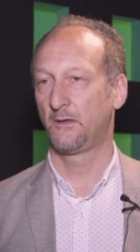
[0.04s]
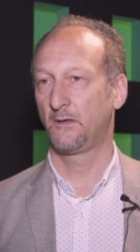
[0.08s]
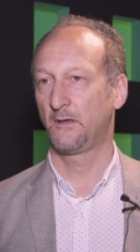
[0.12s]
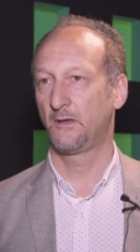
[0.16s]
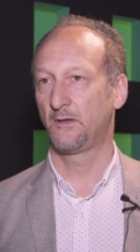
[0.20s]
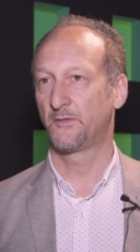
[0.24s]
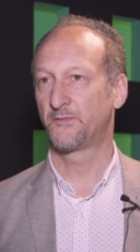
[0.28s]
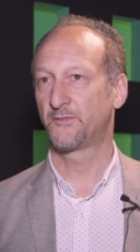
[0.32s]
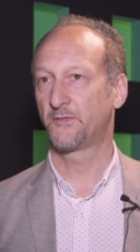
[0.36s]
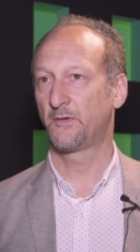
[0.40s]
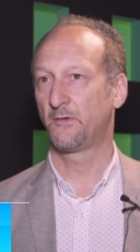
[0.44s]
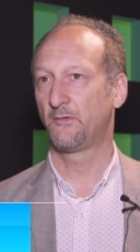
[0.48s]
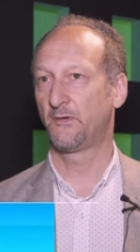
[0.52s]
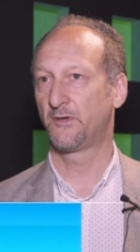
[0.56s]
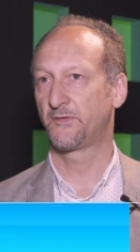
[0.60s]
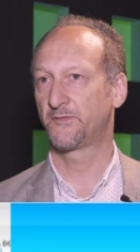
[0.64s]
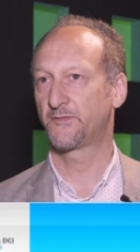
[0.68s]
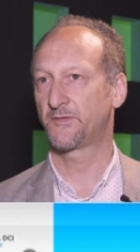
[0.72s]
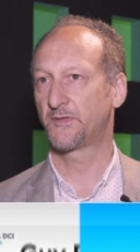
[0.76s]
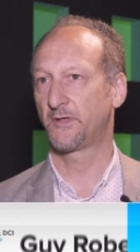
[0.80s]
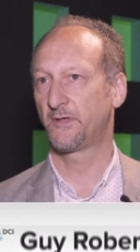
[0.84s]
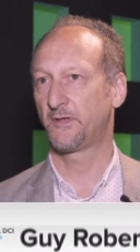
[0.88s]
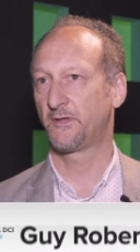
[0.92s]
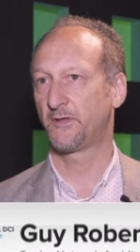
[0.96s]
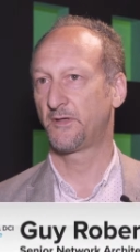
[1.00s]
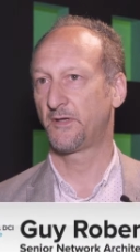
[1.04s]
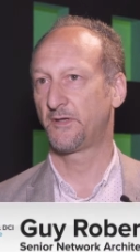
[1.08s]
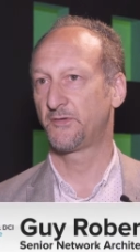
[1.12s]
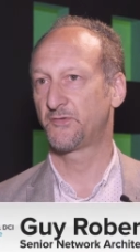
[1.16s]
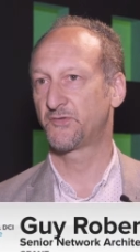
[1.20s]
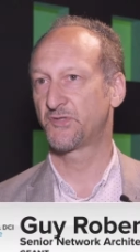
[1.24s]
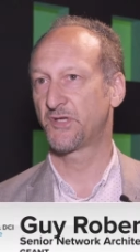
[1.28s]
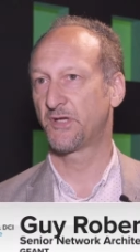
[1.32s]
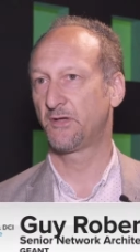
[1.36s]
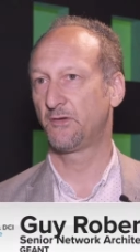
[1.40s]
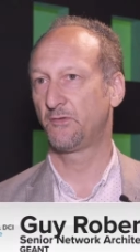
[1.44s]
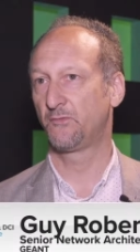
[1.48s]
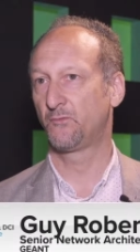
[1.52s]
Yeah, so at
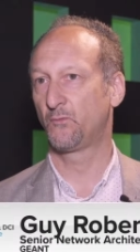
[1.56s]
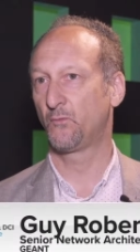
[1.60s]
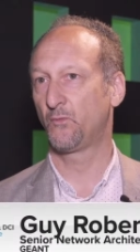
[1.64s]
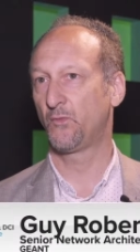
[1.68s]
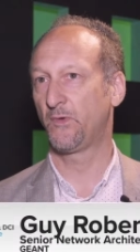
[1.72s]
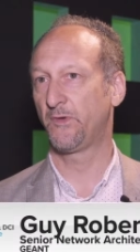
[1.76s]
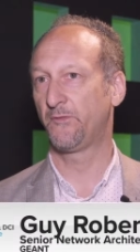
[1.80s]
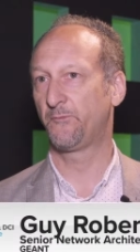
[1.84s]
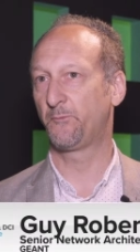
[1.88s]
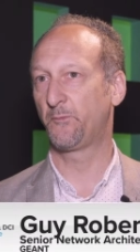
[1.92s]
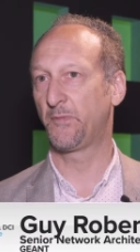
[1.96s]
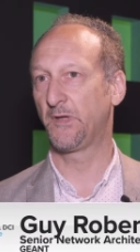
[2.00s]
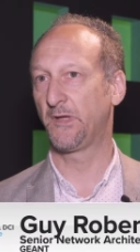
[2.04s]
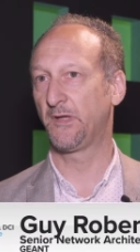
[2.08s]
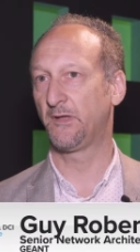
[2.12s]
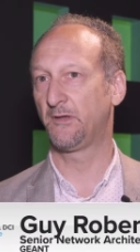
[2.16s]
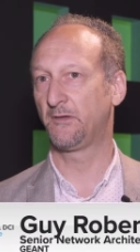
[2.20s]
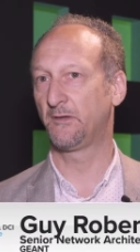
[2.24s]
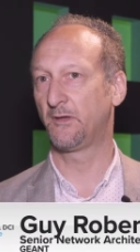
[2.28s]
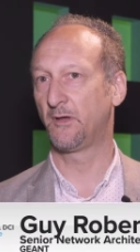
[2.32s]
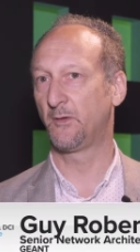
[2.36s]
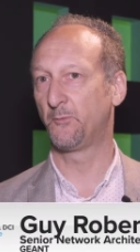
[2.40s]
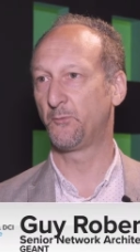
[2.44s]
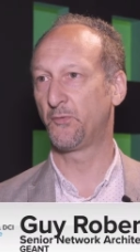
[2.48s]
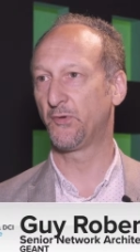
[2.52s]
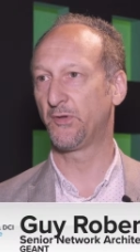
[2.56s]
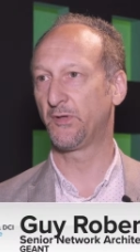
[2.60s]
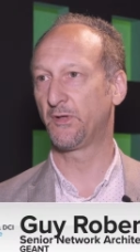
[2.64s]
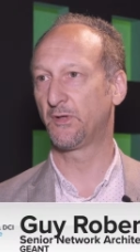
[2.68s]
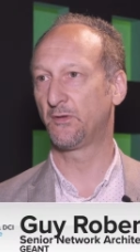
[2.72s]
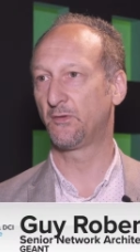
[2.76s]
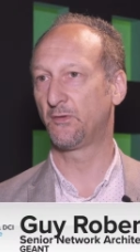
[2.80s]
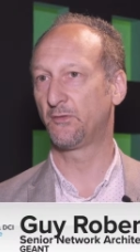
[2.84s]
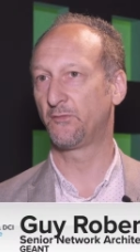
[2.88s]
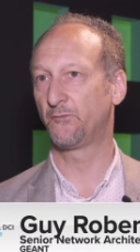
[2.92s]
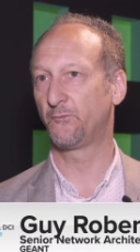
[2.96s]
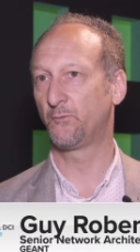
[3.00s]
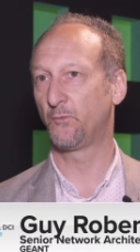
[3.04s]
GÉANT we've been putting
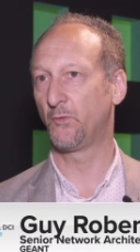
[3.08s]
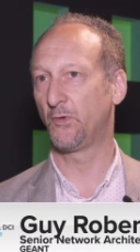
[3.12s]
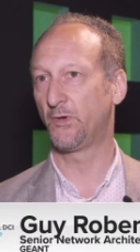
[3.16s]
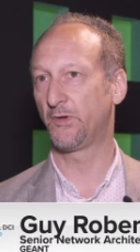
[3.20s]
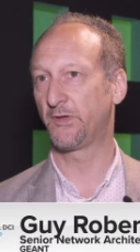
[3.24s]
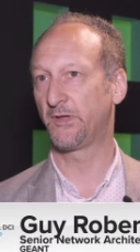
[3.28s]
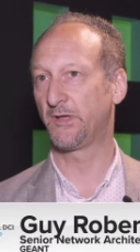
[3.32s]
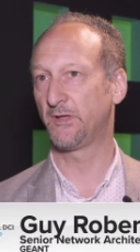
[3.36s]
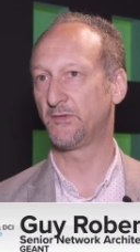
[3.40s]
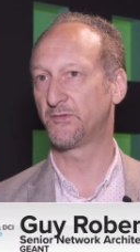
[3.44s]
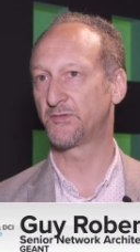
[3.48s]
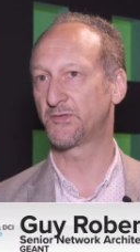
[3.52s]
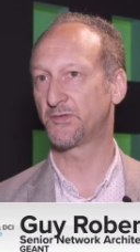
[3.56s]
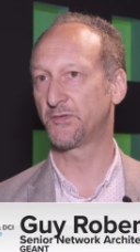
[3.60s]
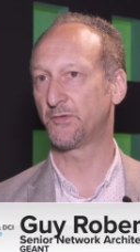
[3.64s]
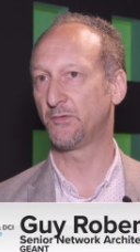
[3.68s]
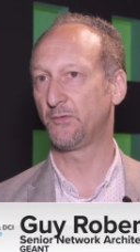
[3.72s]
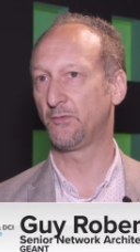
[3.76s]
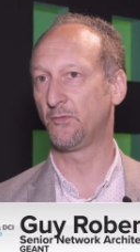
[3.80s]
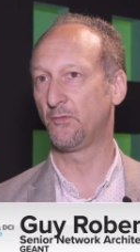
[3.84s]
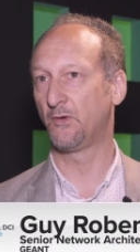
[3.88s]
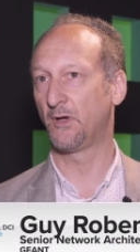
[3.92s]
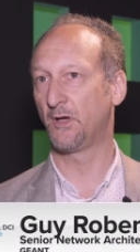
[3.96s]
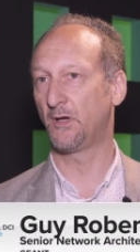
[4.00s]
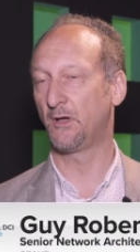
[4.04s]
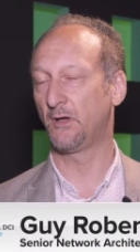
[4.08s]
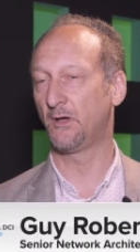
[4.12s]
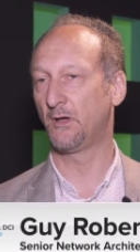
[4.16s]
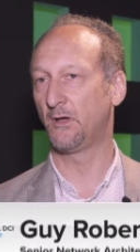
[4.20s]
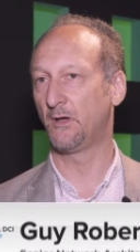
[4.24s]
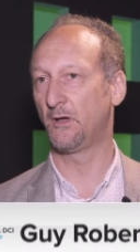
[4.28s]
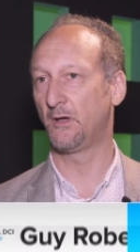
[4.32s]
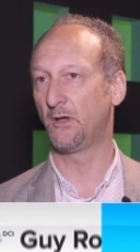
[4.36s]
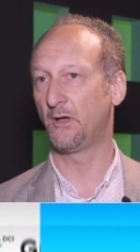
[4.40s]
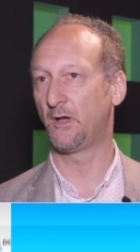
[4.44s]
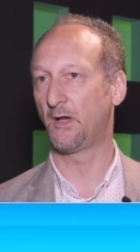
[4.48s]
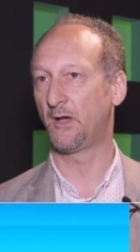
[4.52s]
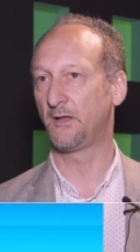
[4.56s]
a lot of work into
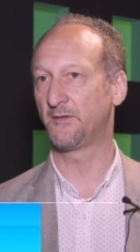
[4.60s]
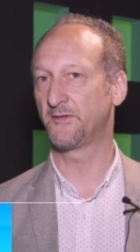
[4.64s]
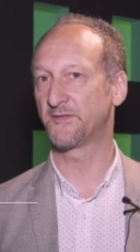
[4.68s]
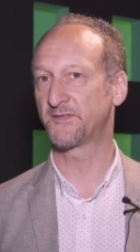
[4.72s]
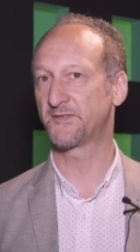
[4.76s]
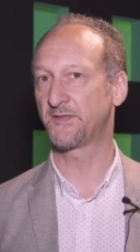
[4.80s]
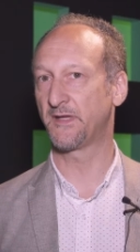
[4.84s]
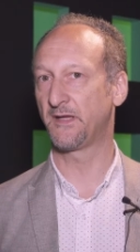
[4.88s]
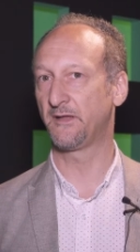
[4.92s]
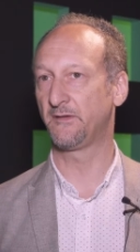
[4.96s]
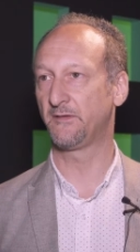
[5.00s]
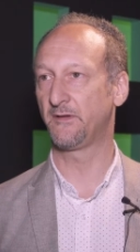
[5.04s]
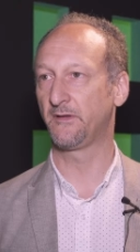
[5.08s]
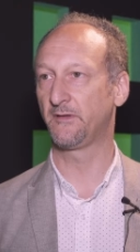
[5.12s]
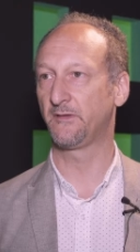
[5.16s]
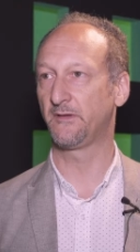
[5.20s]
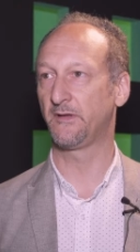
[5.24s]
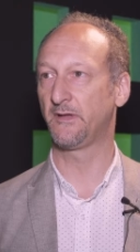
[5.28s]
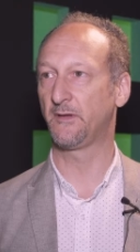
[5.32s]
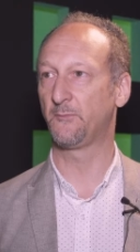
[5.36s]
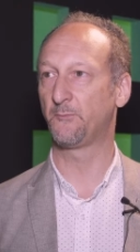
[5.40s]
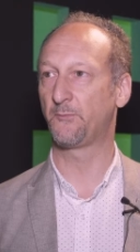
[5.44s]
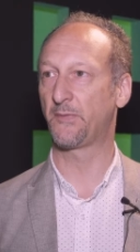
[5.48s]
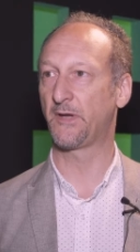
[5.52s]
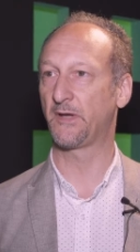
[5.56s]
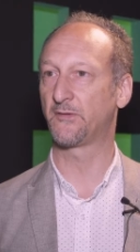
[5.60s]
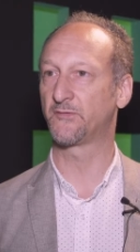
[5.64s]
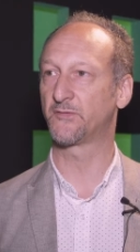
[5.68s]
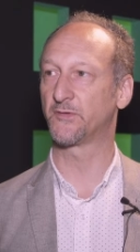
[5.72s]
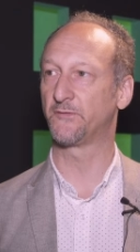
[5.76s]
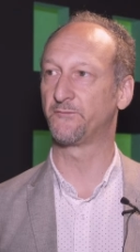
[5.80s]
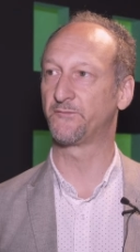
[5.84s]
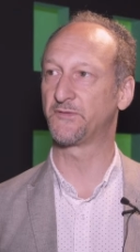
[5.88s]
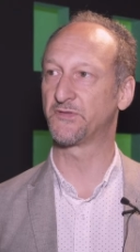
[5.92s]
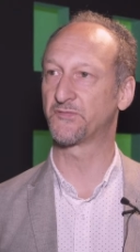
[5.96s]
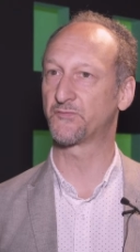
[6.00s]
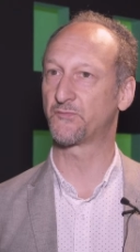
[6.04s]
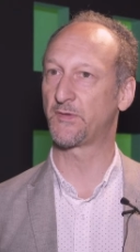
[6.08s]
understanding the impact
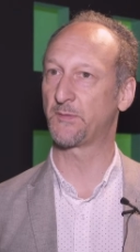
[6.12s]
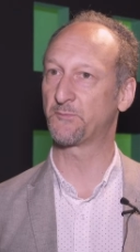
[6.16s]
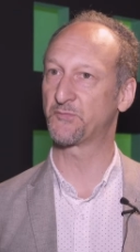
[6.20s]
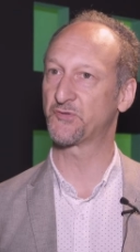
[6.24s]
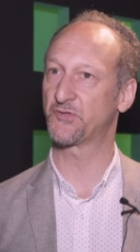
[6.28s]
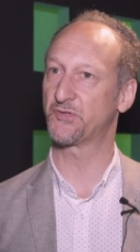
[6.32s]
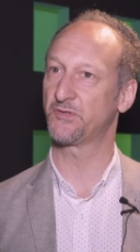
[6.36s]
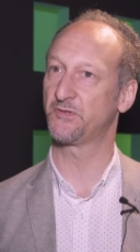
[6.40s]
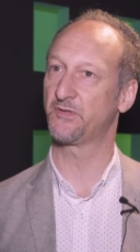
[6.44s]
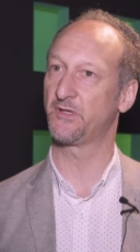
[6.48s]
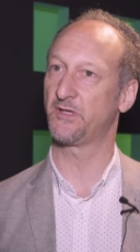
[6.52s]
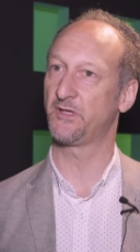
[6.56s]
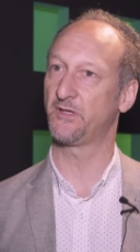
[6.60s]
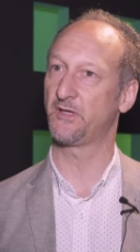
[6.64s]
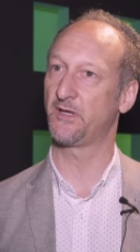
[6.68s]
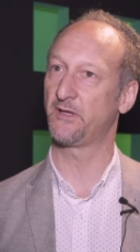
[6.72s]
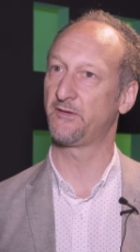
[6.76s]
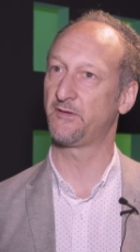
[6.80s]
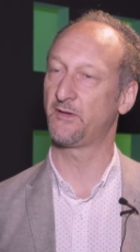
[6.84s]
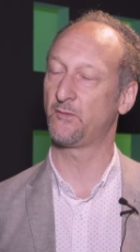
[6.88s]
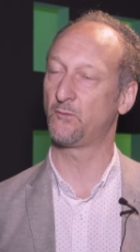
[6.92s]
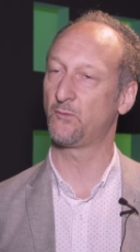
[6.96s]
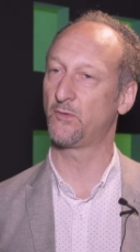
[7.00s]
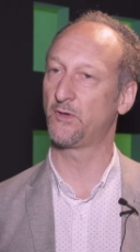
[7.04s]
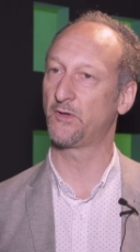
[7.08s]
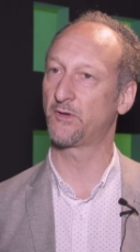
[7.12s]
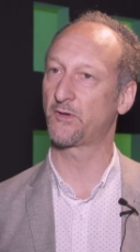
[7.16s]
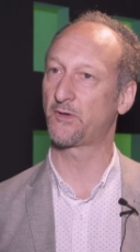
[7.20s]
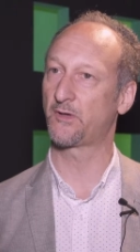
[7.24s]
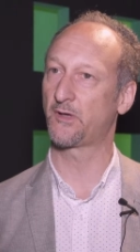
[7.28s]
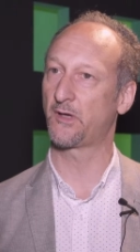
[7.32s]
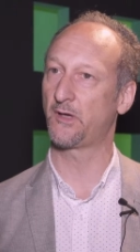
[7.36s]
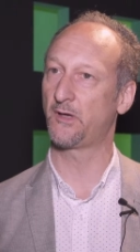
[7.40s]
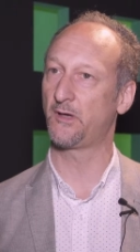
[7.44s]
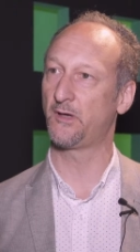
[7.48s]
of disruption in our network,